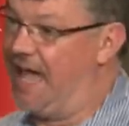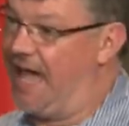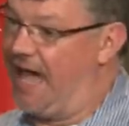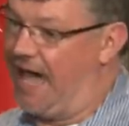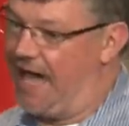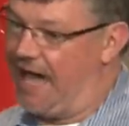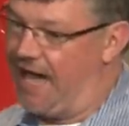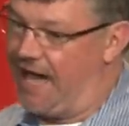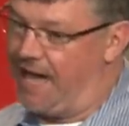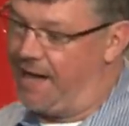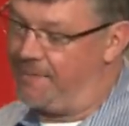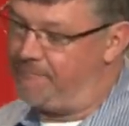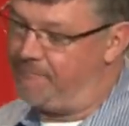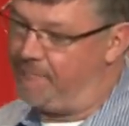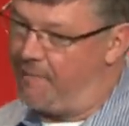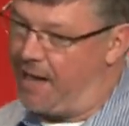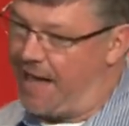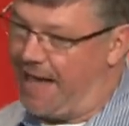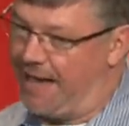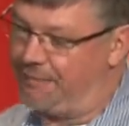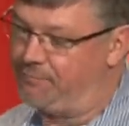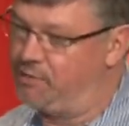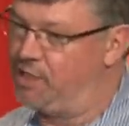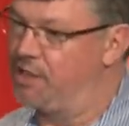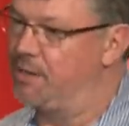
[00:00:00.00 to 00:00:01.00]
Um,
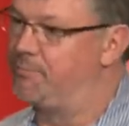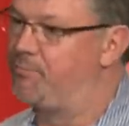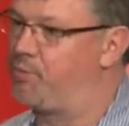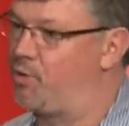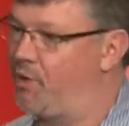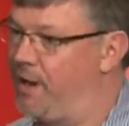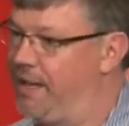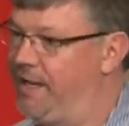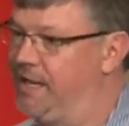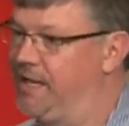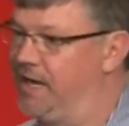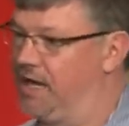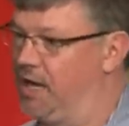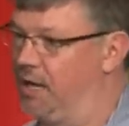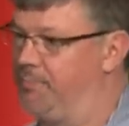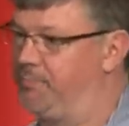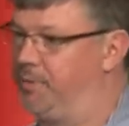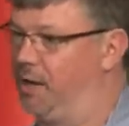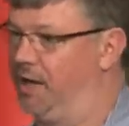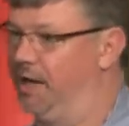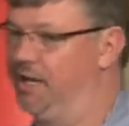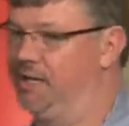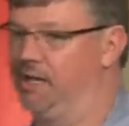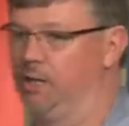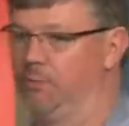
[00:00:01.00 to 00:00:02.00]
I'm going to break it up
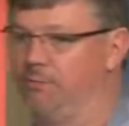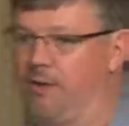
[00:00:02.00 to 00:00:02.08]
a little